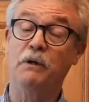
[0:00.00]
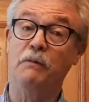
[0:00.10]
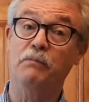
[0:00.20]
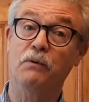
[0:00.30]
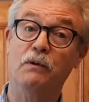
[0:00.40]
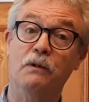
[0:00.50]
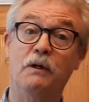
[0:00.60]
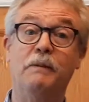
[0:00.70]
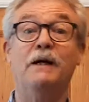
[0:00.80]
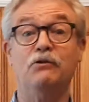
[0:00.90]
people
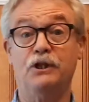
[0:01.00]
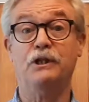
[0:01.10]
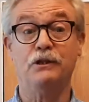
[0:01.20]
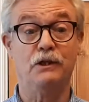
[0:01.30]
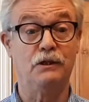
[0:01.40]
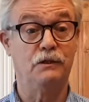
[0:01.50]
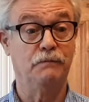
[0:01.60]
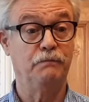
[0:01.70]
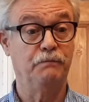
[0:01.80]
about Jesus.